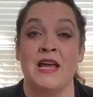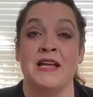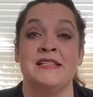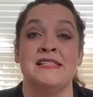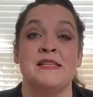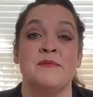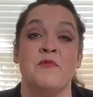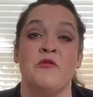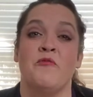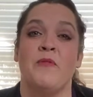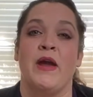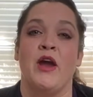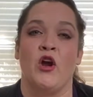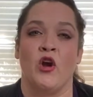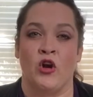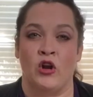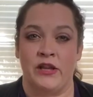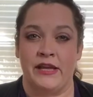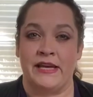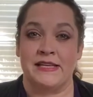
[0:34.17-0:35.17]
And some of
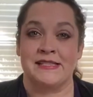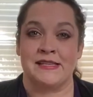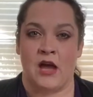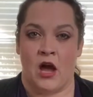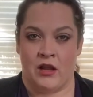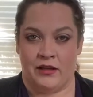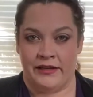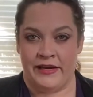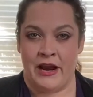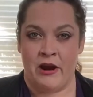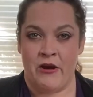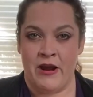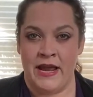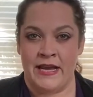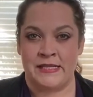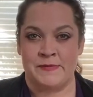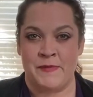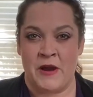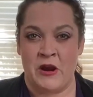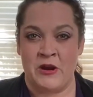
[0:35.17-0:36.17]
my earliest
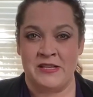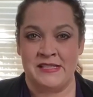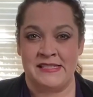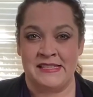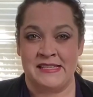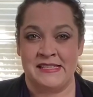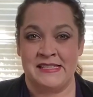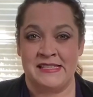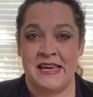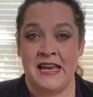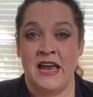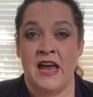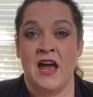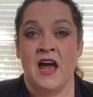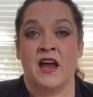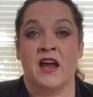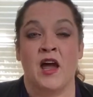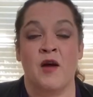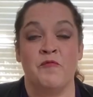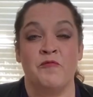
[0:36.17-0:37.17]
culinary experiences
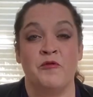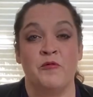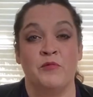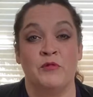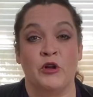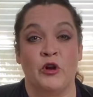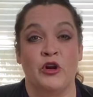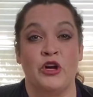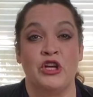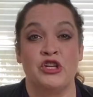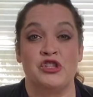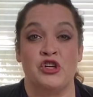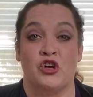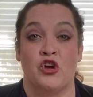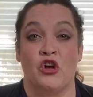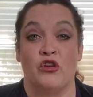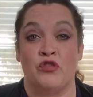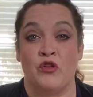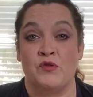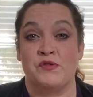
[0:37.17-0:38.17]
come from learning
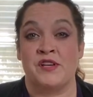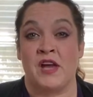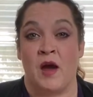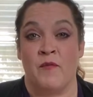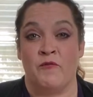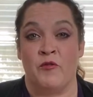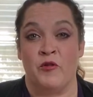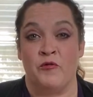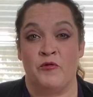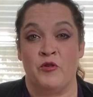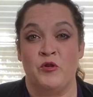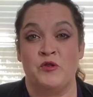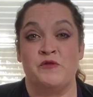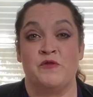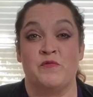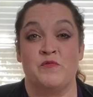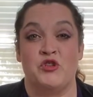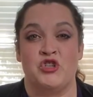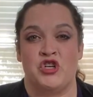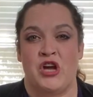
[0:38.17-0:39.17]
to cook those comfort
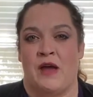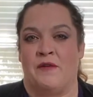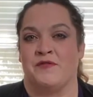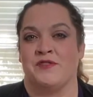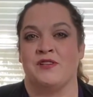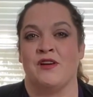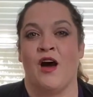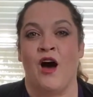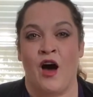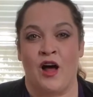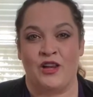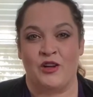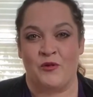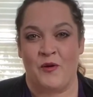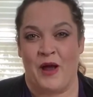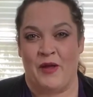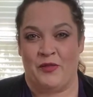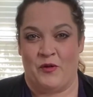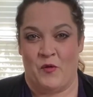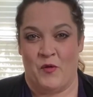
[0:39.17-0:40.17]
foods from chefs all
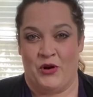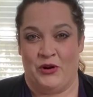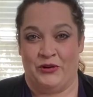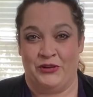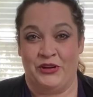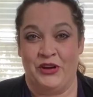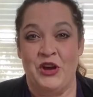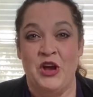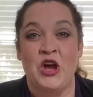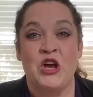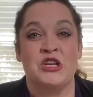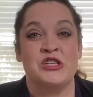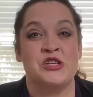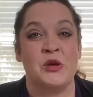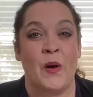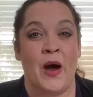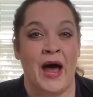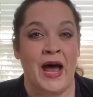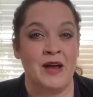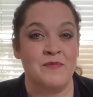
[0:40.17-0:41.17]
around the world.
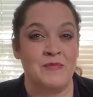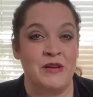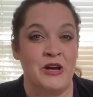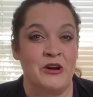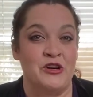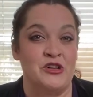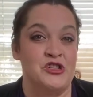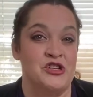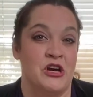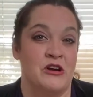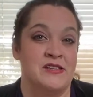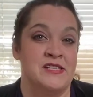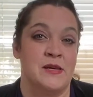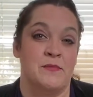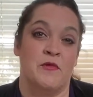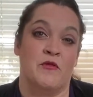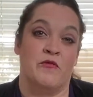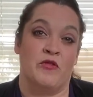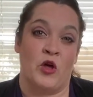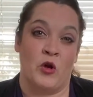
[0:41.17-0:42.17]
So I'm here to share
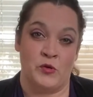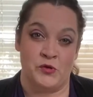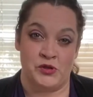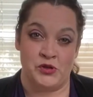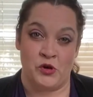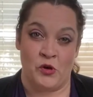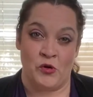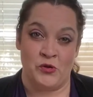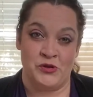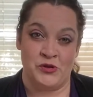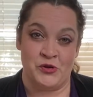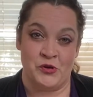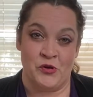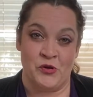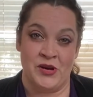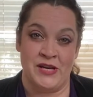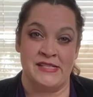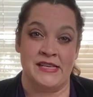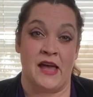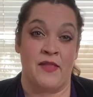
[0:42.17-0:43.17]
some of those tour
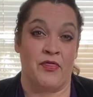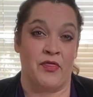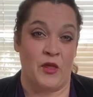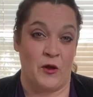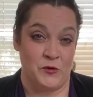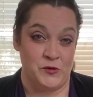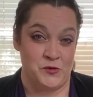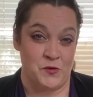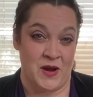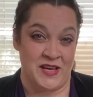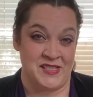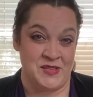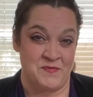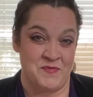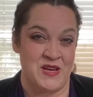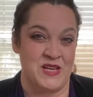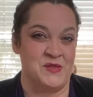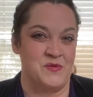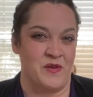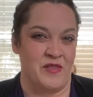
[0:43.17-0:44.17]
stories and those
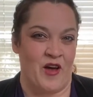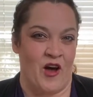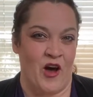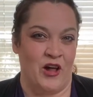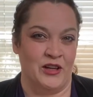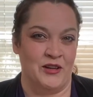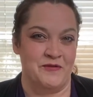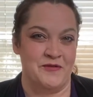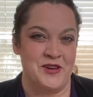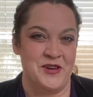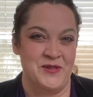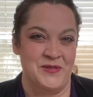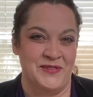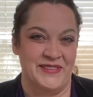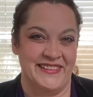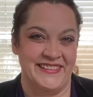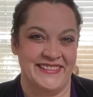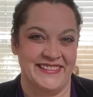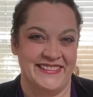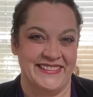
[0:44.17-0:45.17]
recipes with all of you.